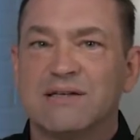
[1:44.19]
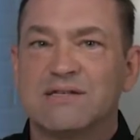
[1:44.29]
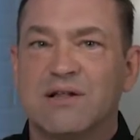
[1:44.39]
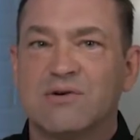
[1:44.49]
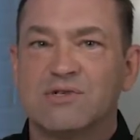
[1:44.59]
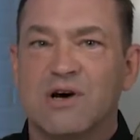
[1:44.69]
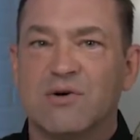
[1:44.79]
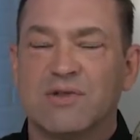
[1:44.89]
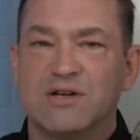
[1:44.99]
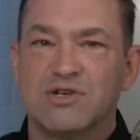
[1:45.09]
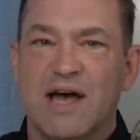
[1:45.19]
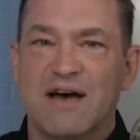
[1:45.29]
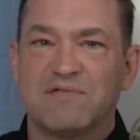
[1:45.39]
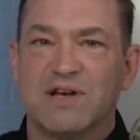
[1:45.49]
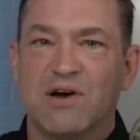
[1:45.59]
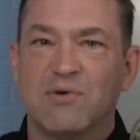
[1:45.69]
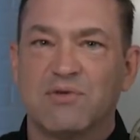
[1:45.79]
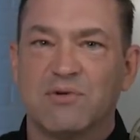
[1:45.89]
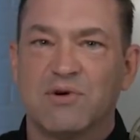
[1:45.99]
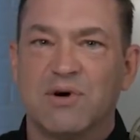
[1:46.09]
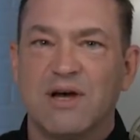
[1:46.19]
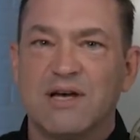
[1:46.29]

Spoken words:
slow zone that you have to go through.